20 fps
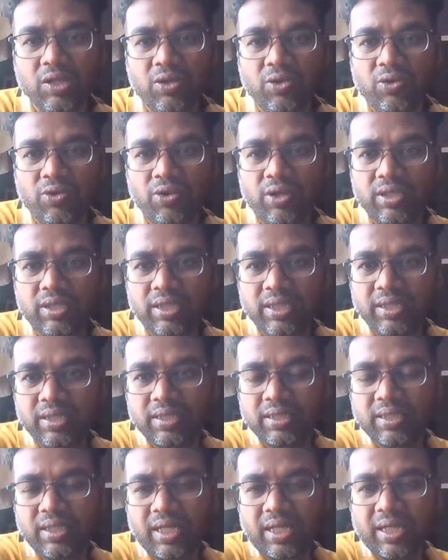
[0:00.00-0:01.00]

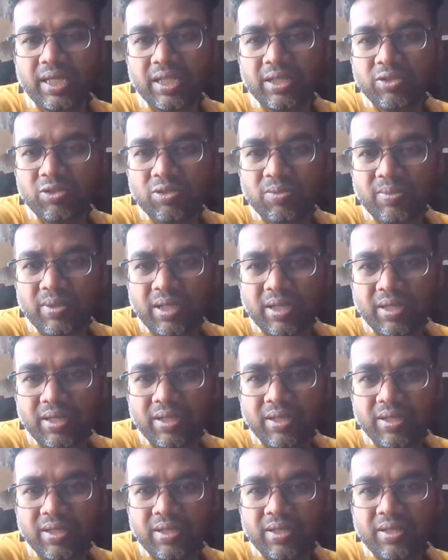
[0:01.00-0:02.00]
Orati, Anand
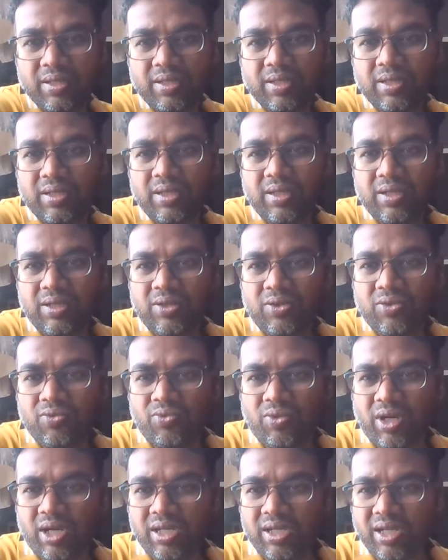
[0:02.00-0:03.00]
Kumar,
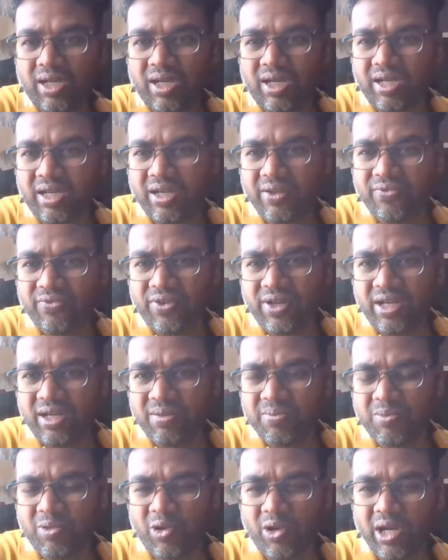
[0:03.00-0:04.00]
what are
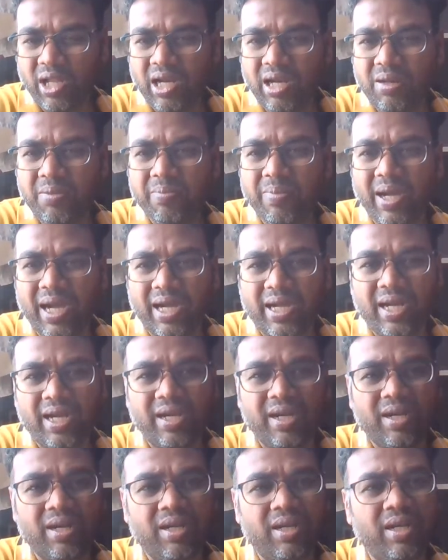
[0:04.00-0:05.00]
different model in
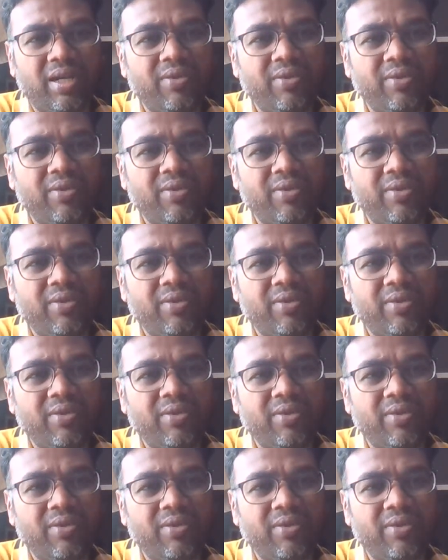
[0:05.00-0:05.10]
backend?